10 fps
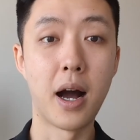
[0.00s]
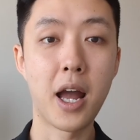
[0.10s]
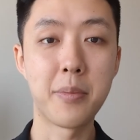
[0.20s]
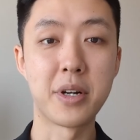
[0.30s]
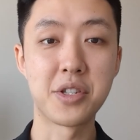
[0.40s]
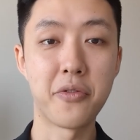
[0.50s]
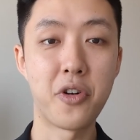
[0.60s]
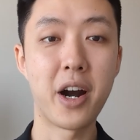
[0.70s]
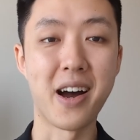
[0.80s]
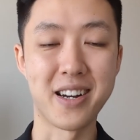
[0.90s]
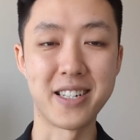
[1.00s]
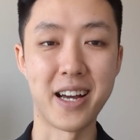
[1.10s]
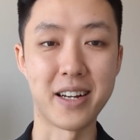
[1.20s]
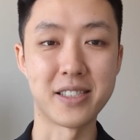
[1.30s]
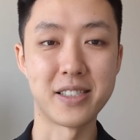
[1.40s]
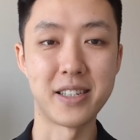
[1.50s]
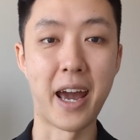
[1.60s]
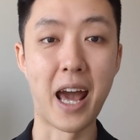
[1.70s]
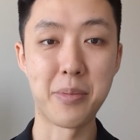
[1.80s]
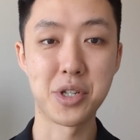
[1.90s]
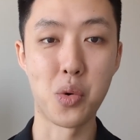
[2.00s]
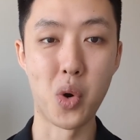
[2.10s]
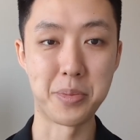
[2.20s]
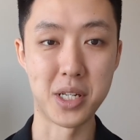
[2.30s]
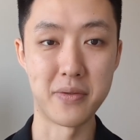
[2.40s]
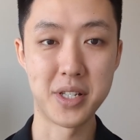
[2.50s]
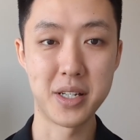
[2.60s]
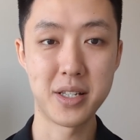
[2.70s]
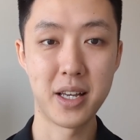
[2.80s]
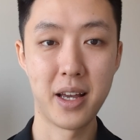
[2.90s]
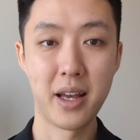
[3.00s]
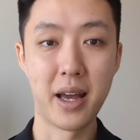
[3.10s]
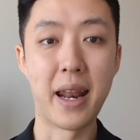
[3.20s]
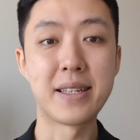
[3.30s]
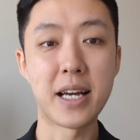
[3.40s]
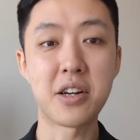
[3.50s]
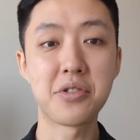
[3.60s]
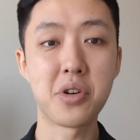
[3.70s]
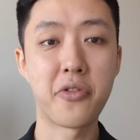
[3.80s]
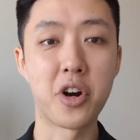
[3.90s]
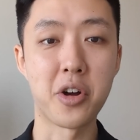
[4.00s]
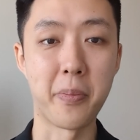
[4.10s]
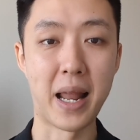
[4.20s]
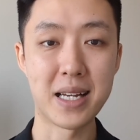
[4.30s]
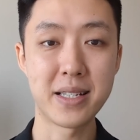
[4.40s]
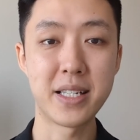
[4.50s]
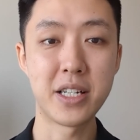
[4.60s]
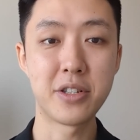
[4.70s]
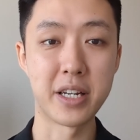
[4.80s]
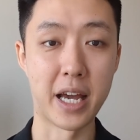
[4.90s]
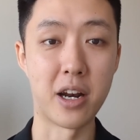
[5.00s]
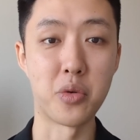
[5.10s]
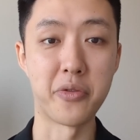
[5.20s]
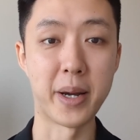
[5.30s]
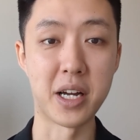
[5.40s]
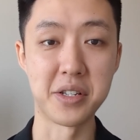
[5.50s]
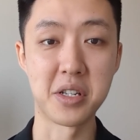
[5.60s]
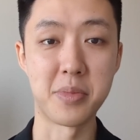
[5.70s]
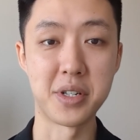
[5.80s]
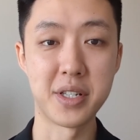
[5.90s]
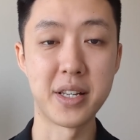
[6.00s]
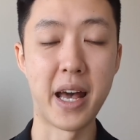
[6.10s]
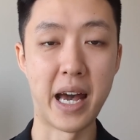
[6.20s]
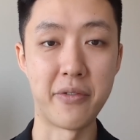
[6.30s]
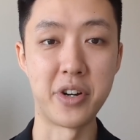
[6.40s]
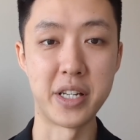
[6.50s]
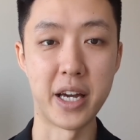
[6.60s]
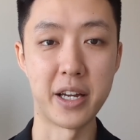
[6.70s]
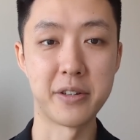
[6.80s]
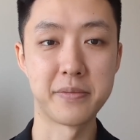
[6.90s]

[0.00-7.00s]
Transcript: I am a software architect at Amazon Web Services, and I tackle software complexity together with my customers every day.